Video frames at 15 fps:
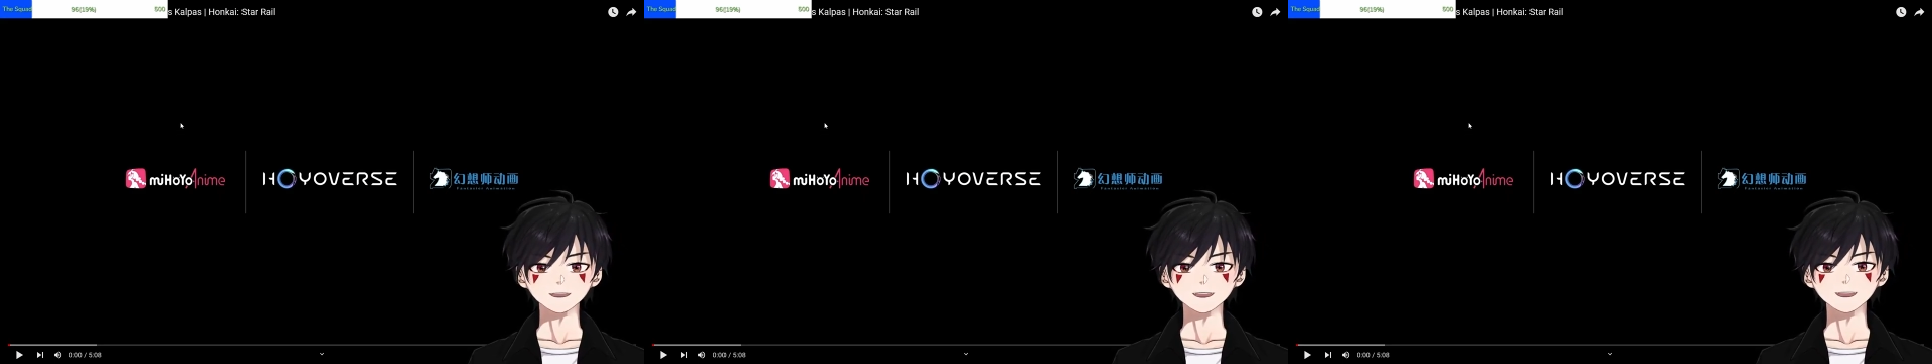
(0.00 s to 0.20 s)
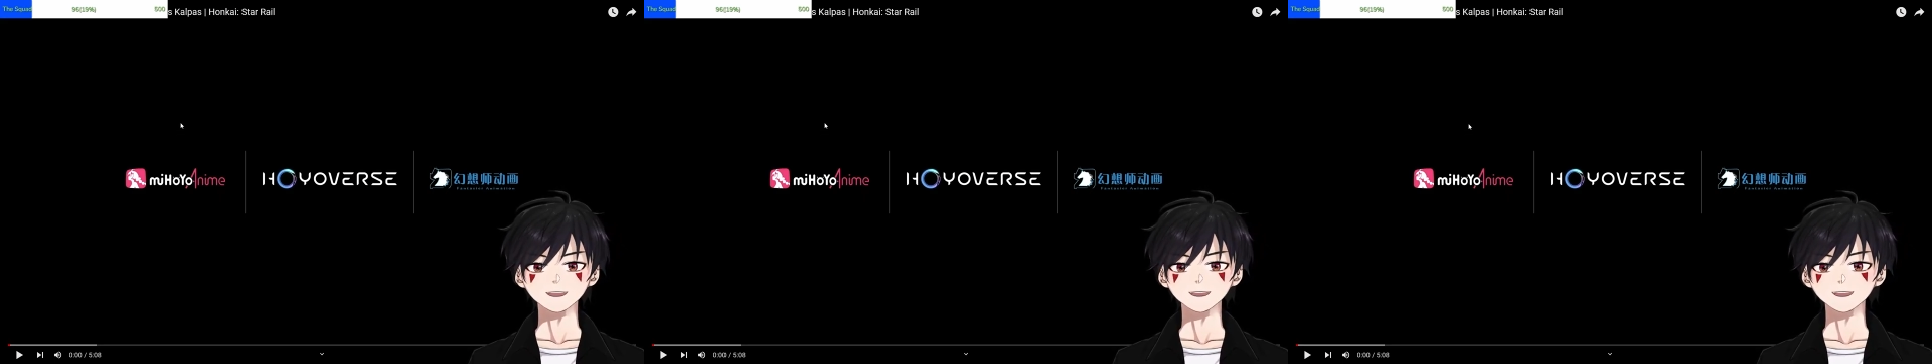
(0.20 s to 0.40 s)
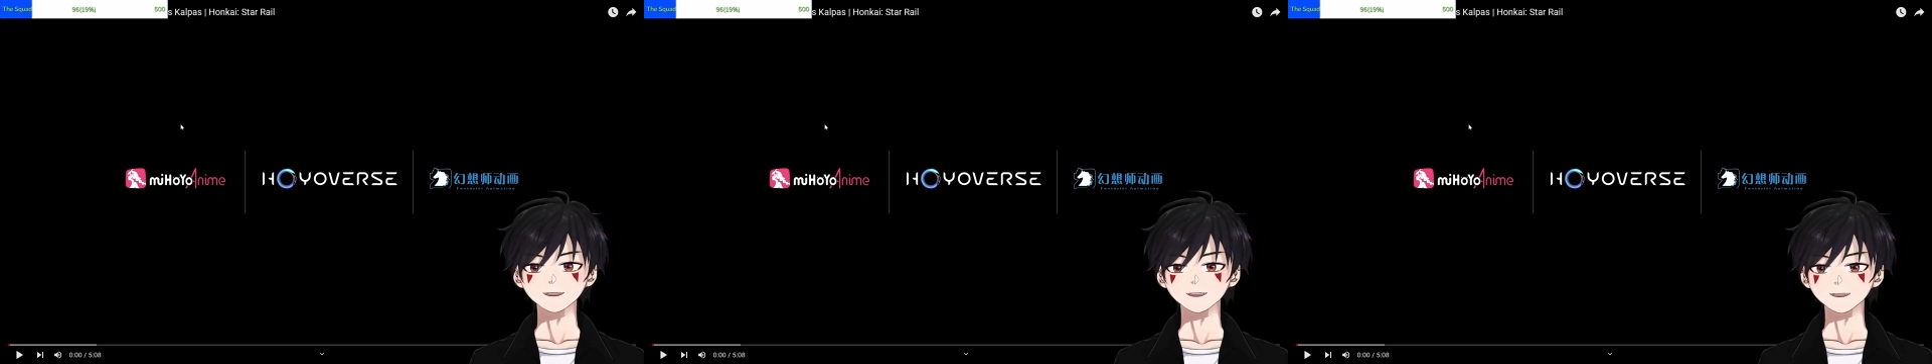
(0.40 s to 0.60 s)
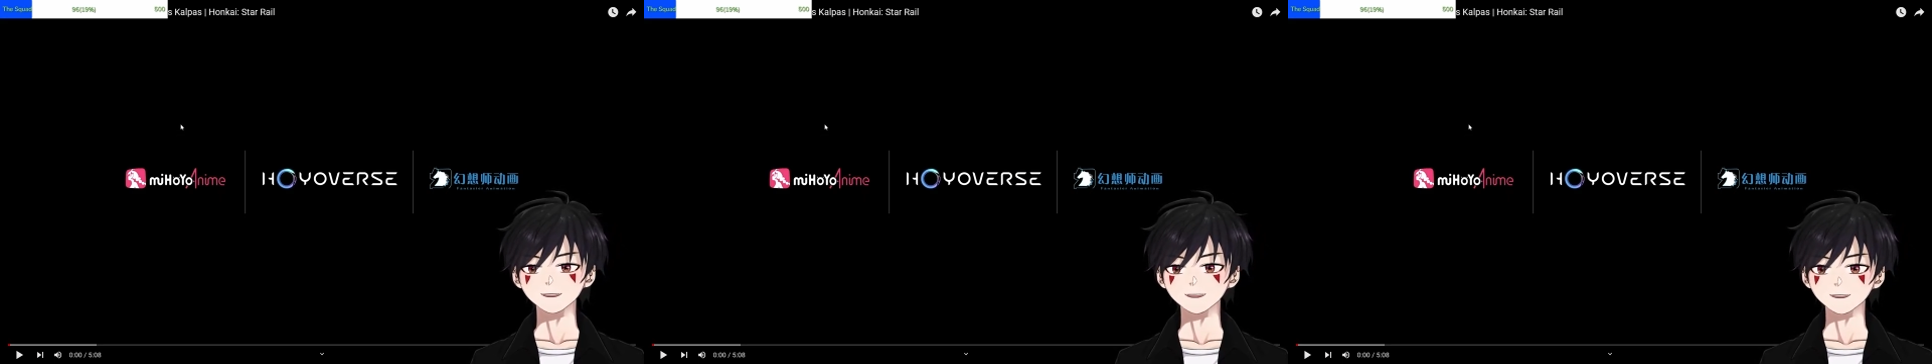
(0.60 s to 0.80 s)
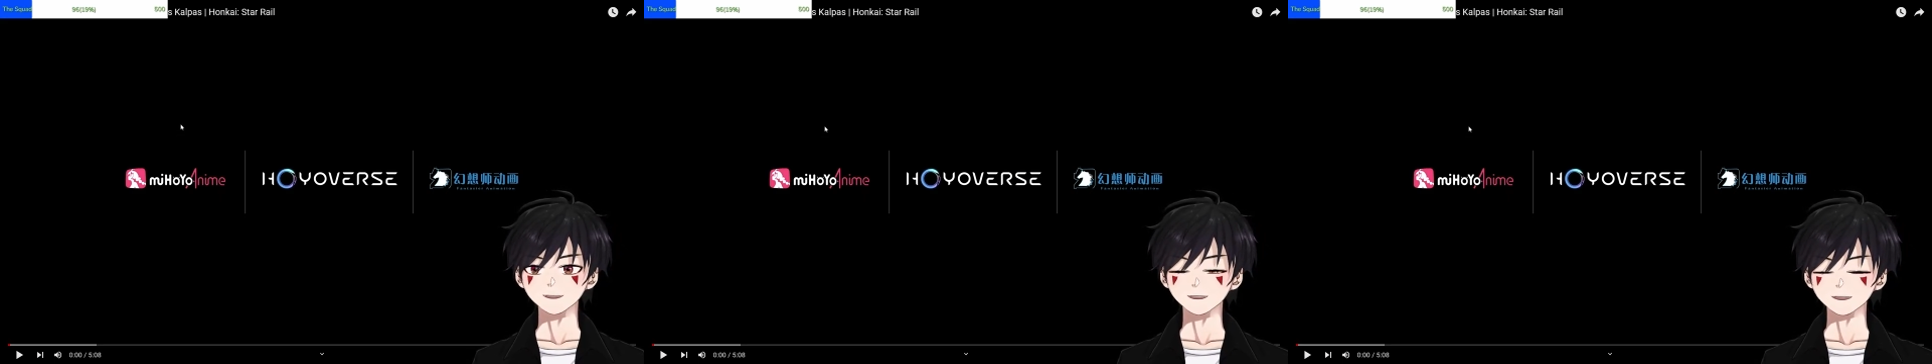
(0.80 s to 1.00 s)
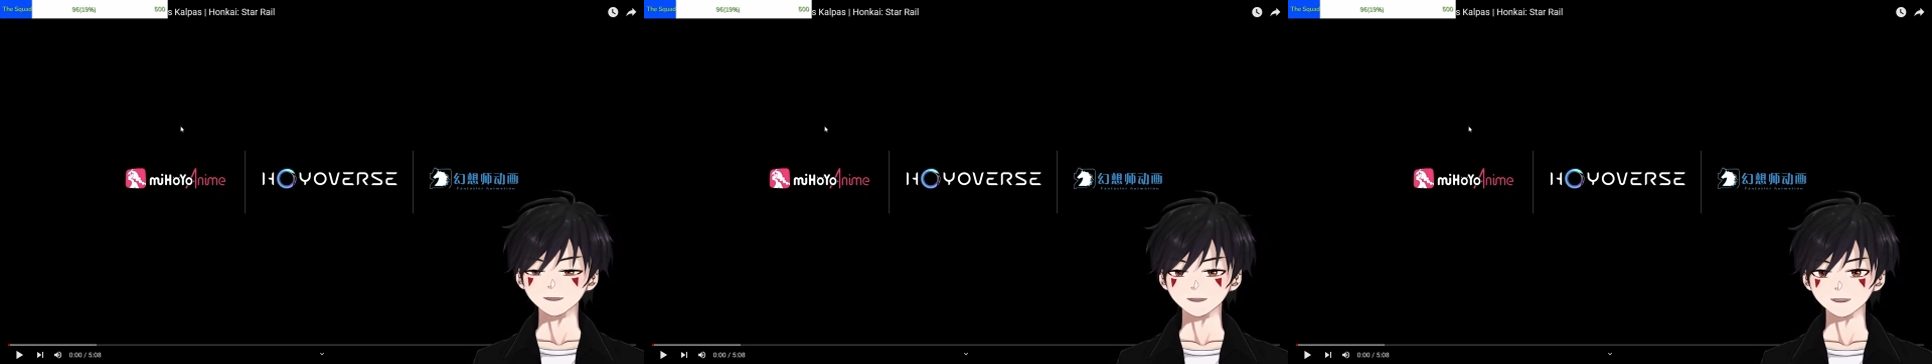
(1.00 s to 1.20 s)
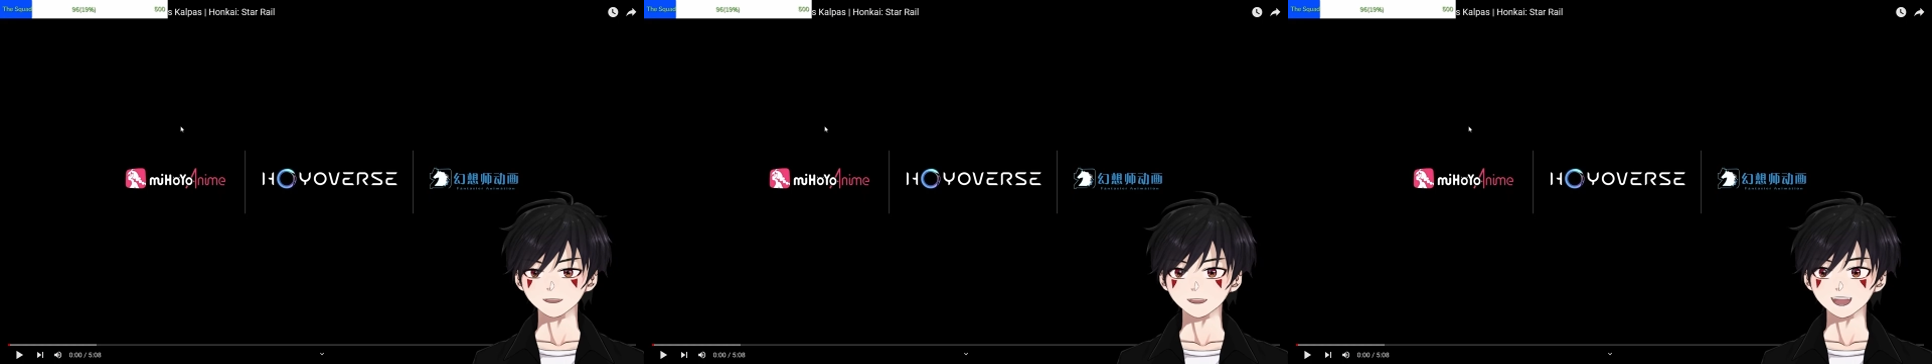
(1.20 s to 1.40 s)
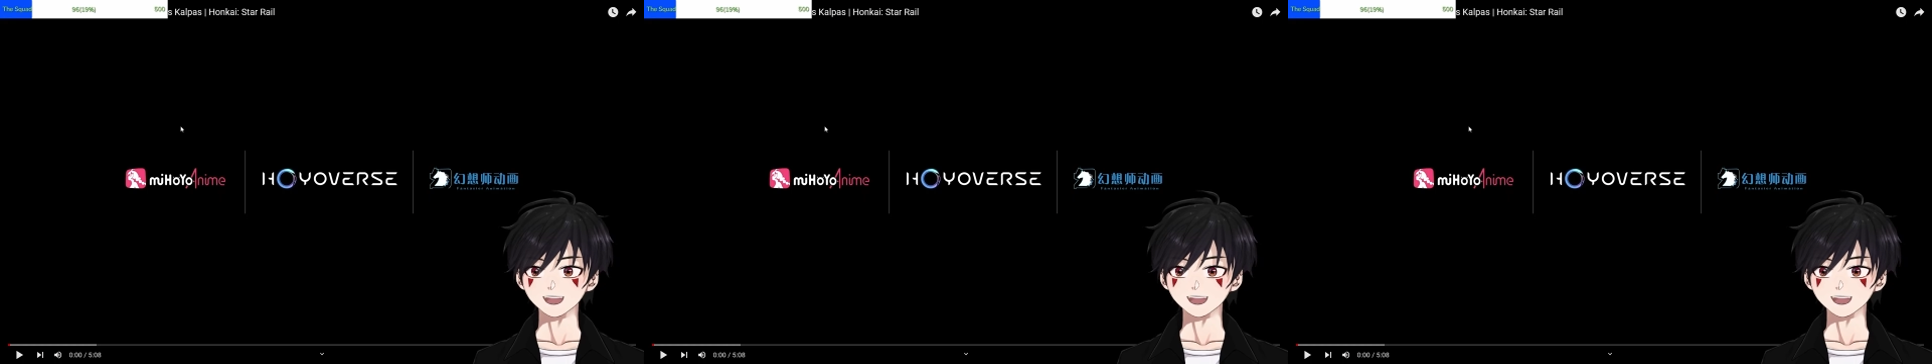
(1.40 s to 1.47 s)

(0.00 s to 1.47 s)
and they made this little trailer.